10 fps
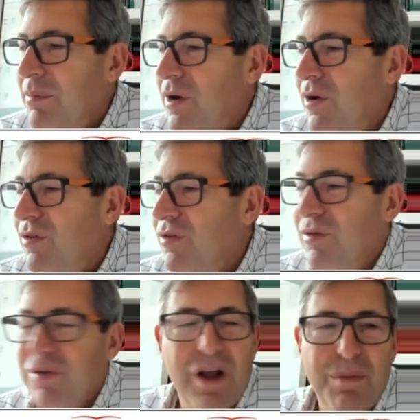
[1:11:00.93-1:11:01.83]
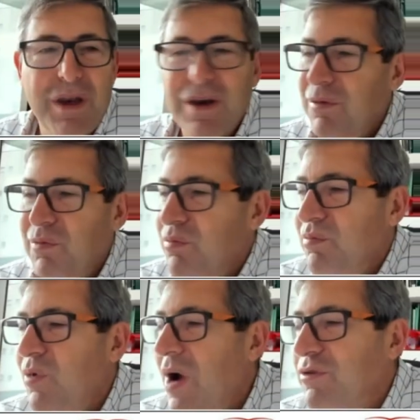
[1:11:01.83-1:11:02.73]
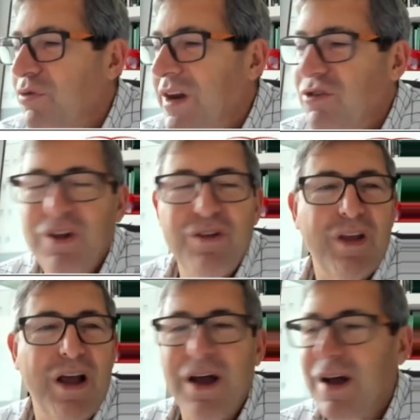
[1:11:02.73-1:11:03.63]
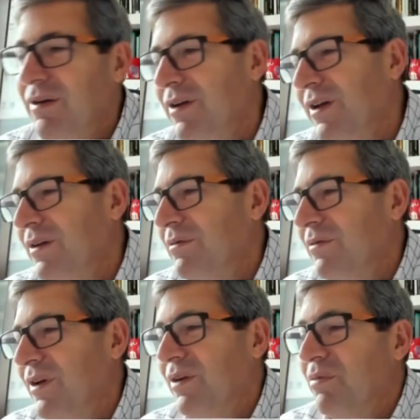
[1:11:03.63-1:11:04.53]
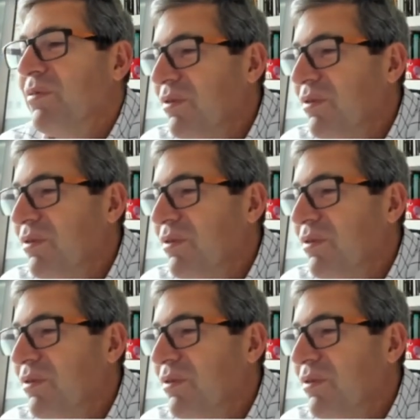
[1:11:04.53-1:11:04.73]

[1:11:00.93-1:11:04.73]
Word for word: because I mean, we'll have to finish this, uh, uh,